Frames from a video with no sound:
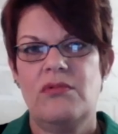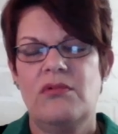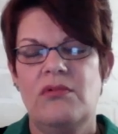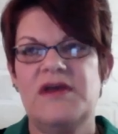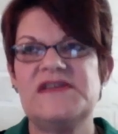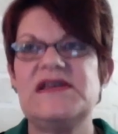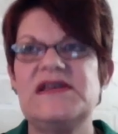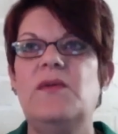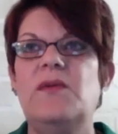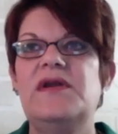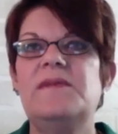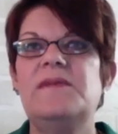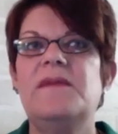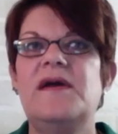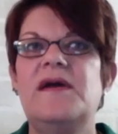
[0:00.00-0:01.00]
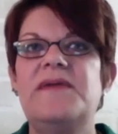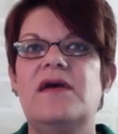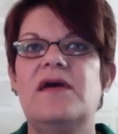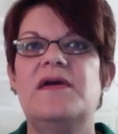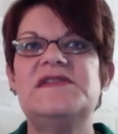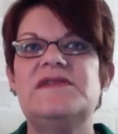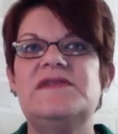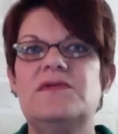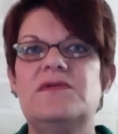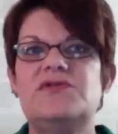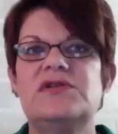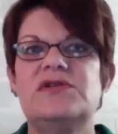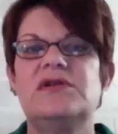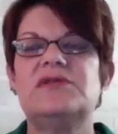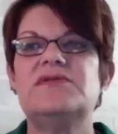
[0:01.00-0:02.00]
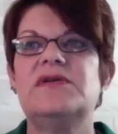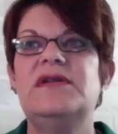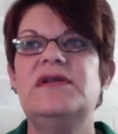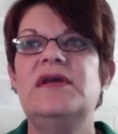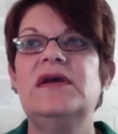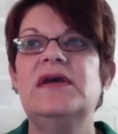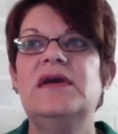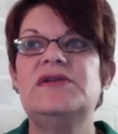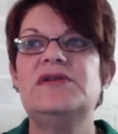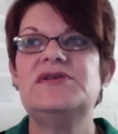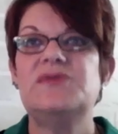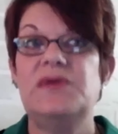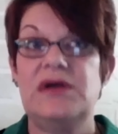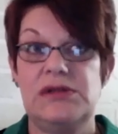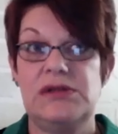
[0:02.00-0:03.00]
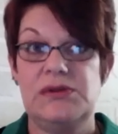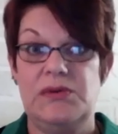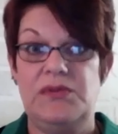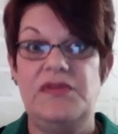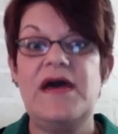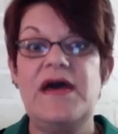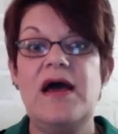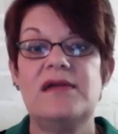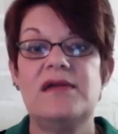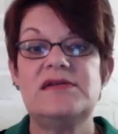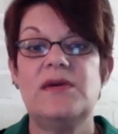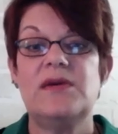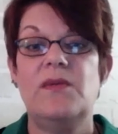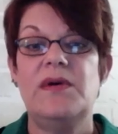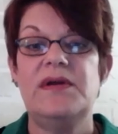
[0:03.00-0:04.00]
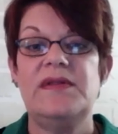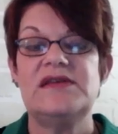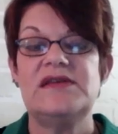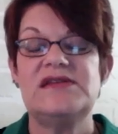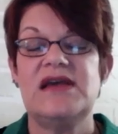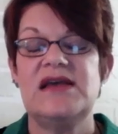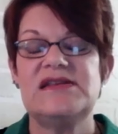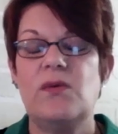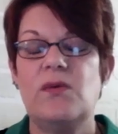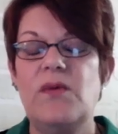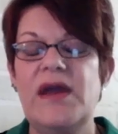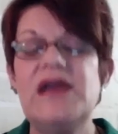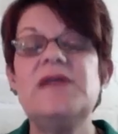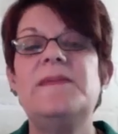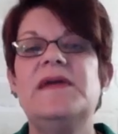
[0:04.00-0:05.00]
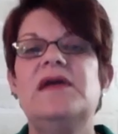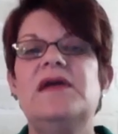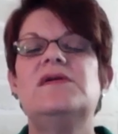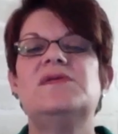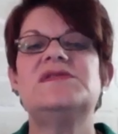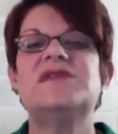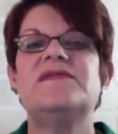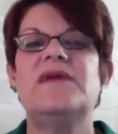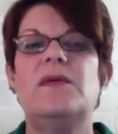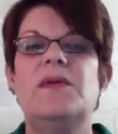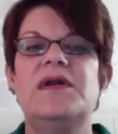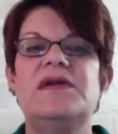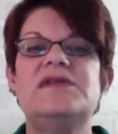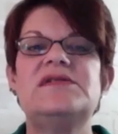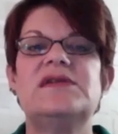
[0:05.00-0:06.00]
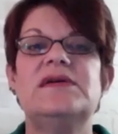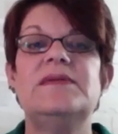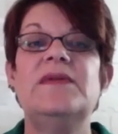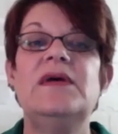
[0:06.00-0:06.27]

because I wanted my parents and their children to include that. So I want, as a way to be inclusive, I wanted to